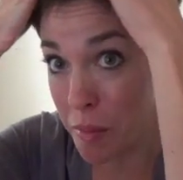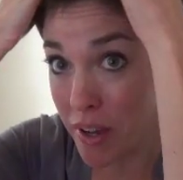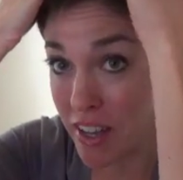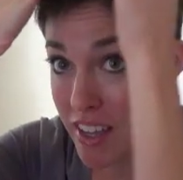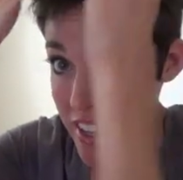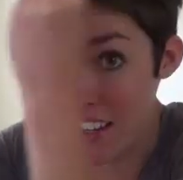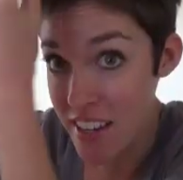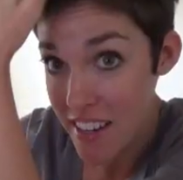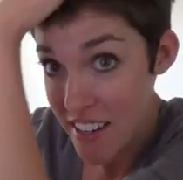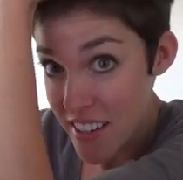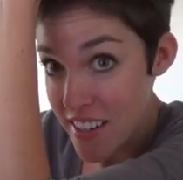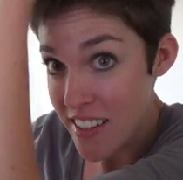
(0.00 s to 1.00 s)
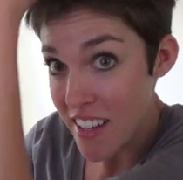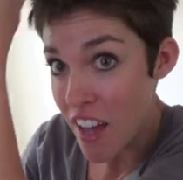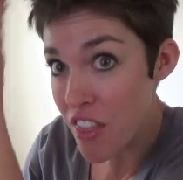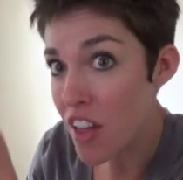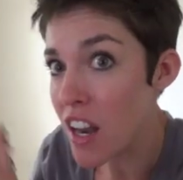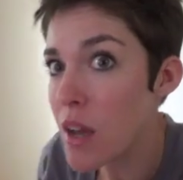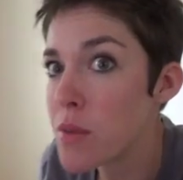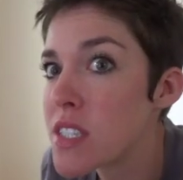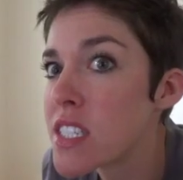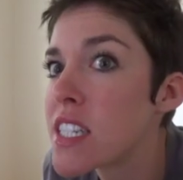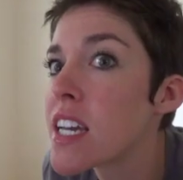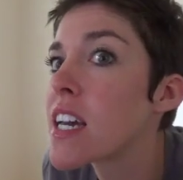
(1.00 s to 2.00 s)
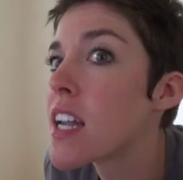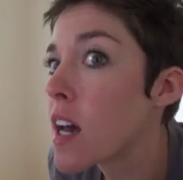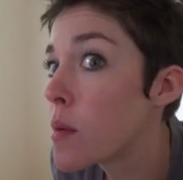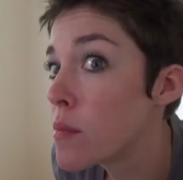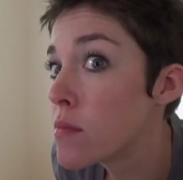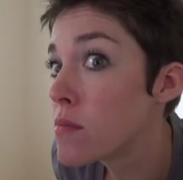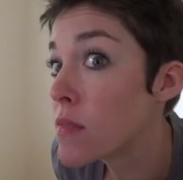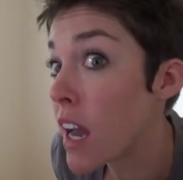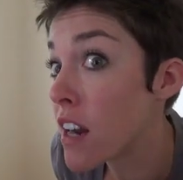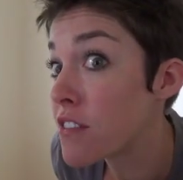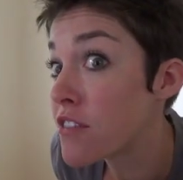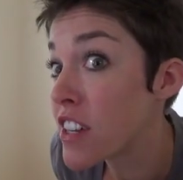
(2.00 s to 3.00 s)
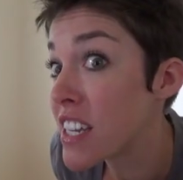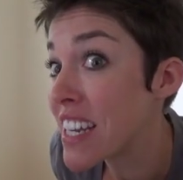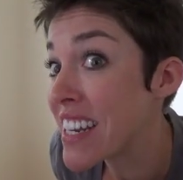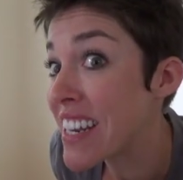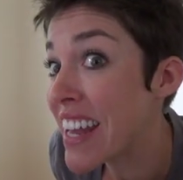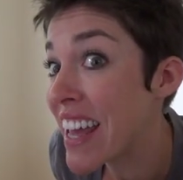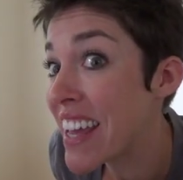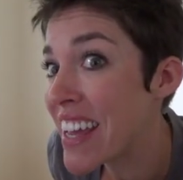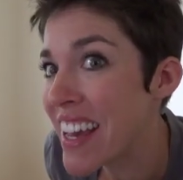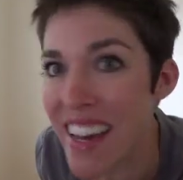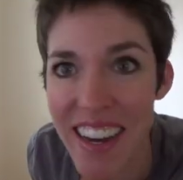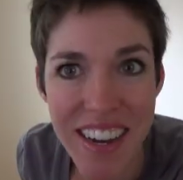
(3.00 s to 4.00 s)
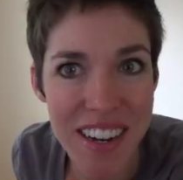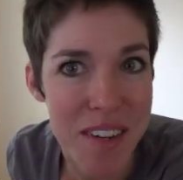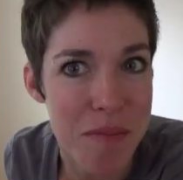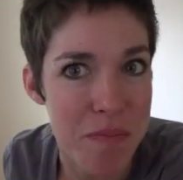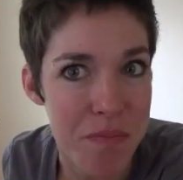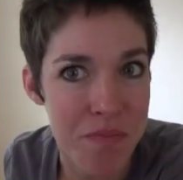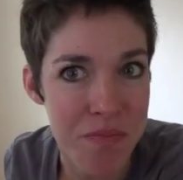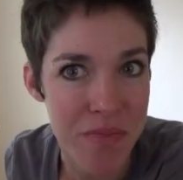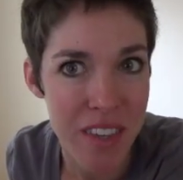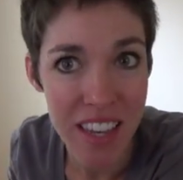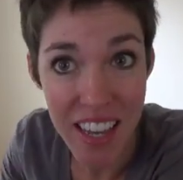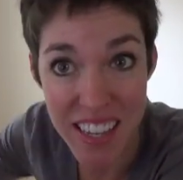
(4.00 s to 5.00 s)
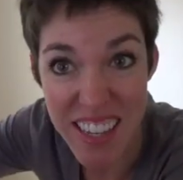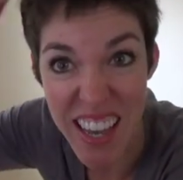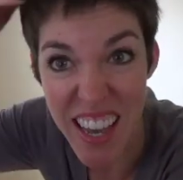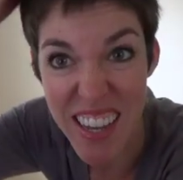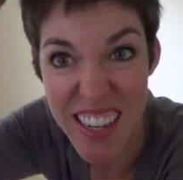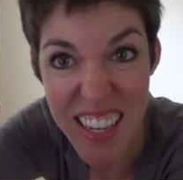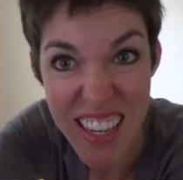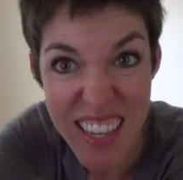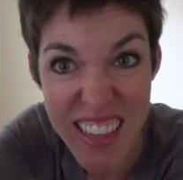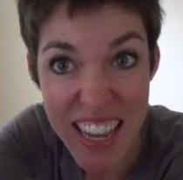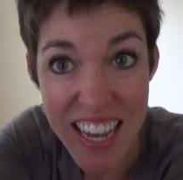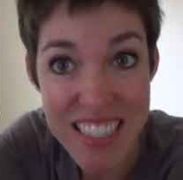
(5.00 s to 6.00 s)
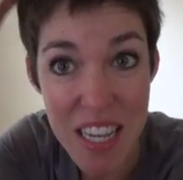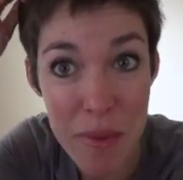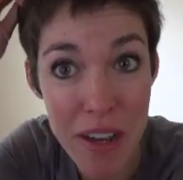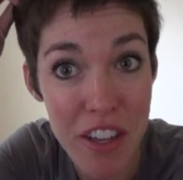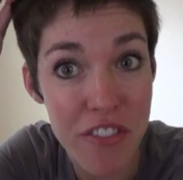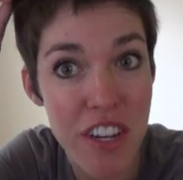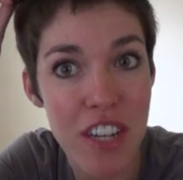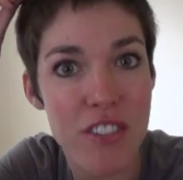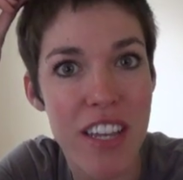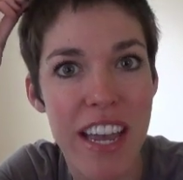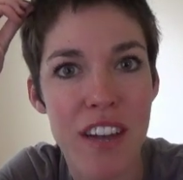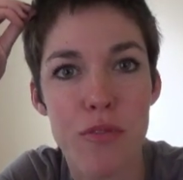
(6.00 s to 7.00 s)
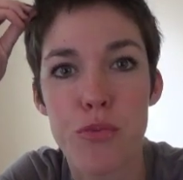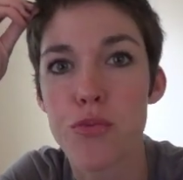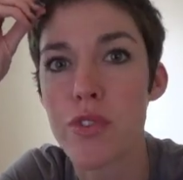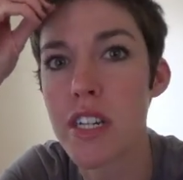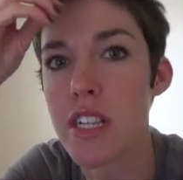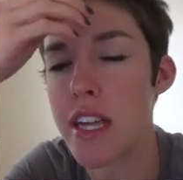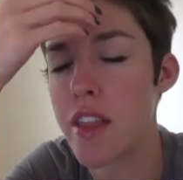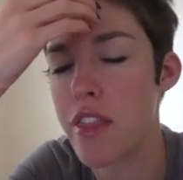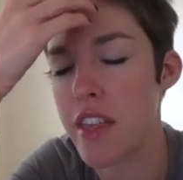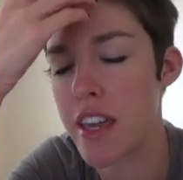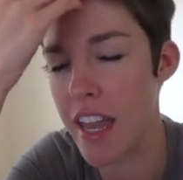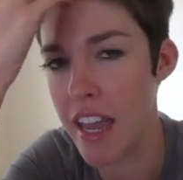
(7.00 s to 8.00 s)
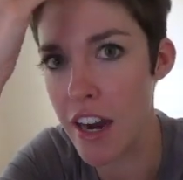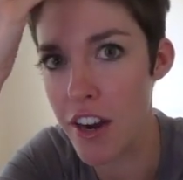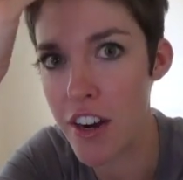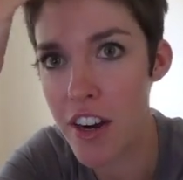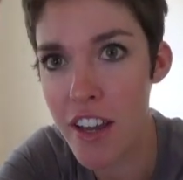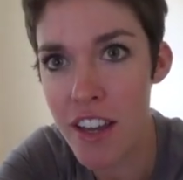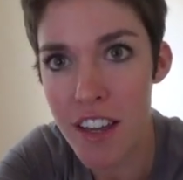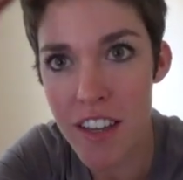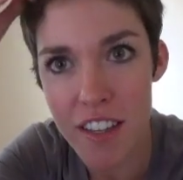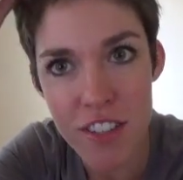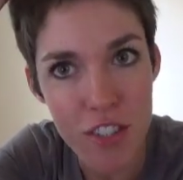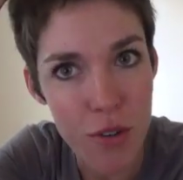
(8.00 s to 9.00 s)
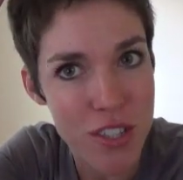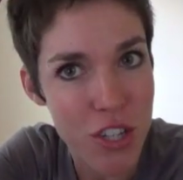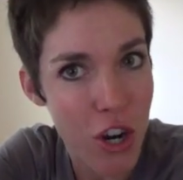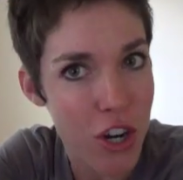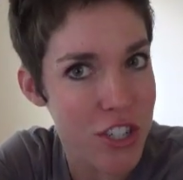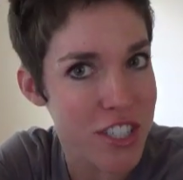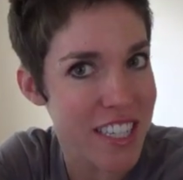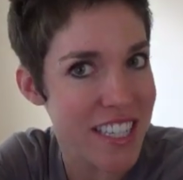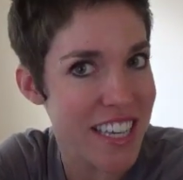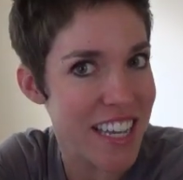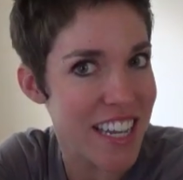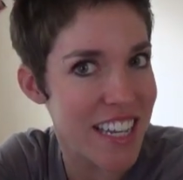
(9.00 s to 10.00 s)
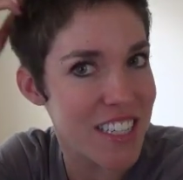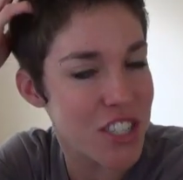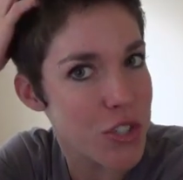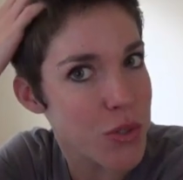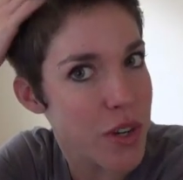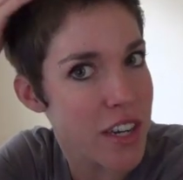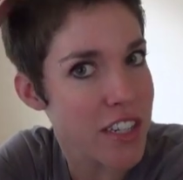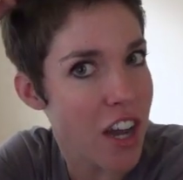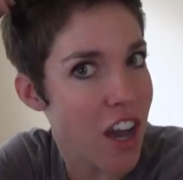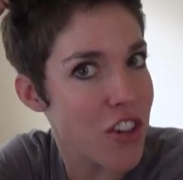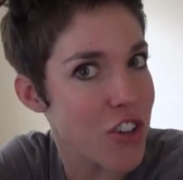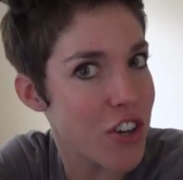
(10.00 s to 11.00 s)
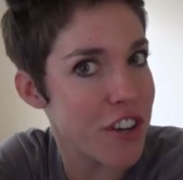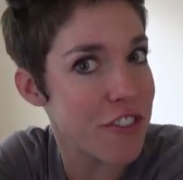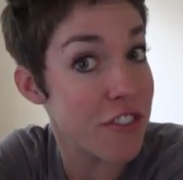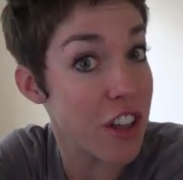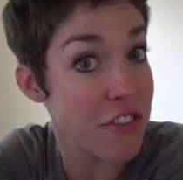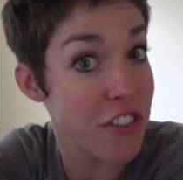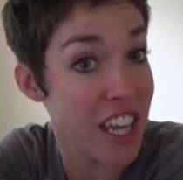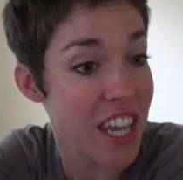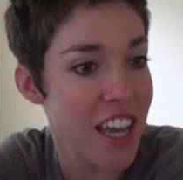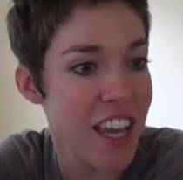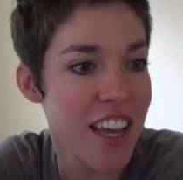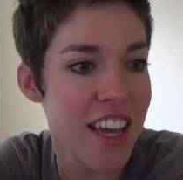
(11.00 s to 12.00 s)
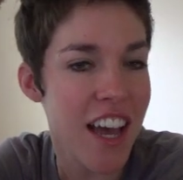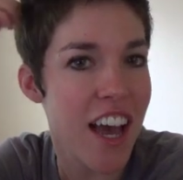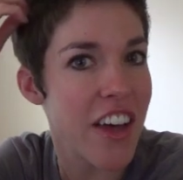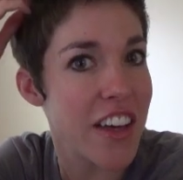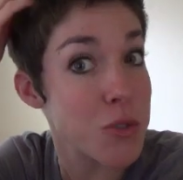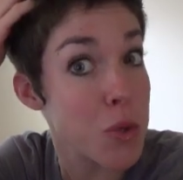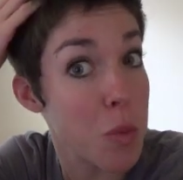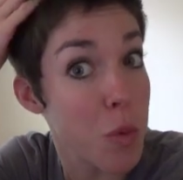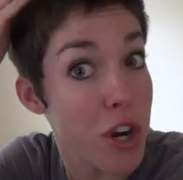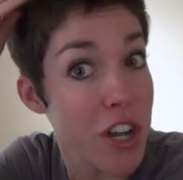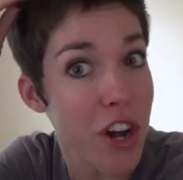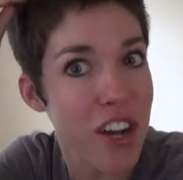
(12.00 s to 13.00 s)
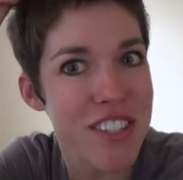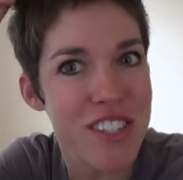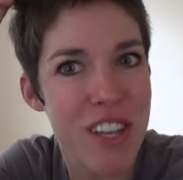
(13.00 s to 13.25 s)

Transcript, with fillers: but I thought I would stick it up kind of funky today. Um, and yeah, again, like I said in my other videos, I have really thick hair, so it's hard to get it to uh, not look fluffy. Uh, that's what I'm working on.